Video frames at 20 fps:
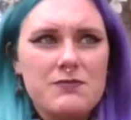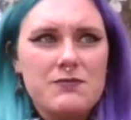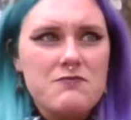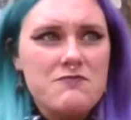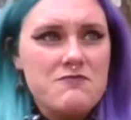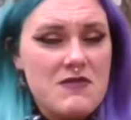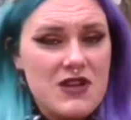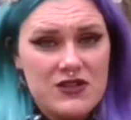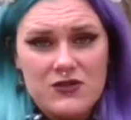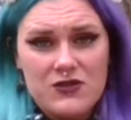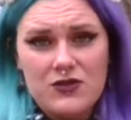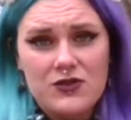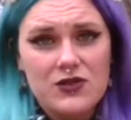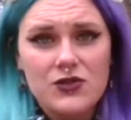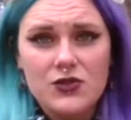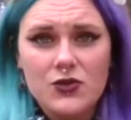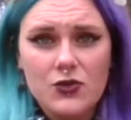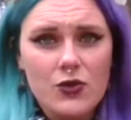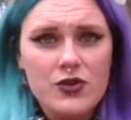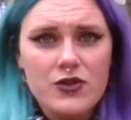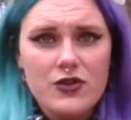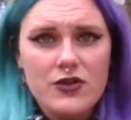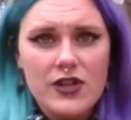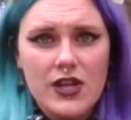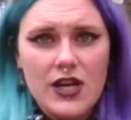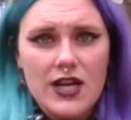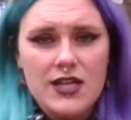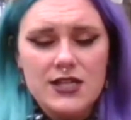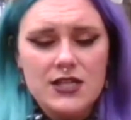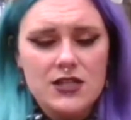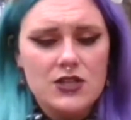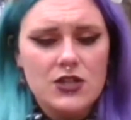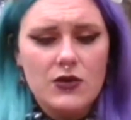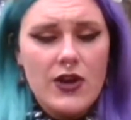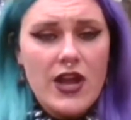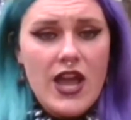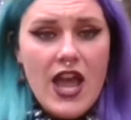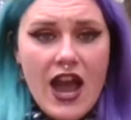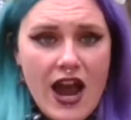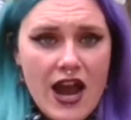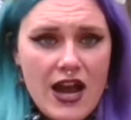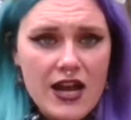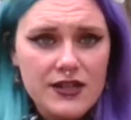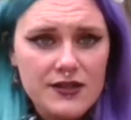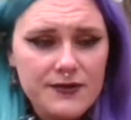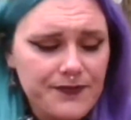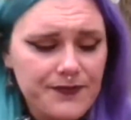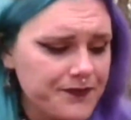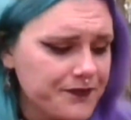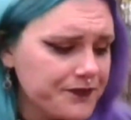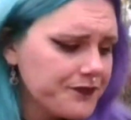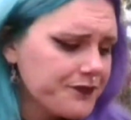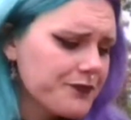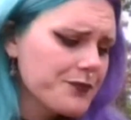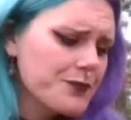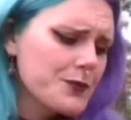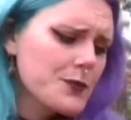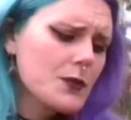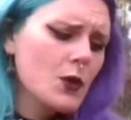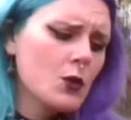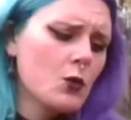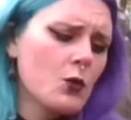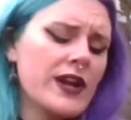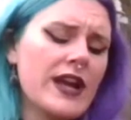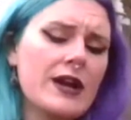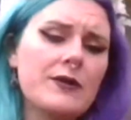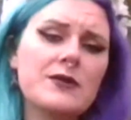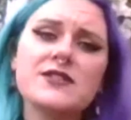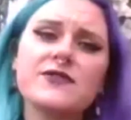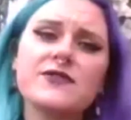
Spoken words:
mental disorder that I didn't know I had. When I was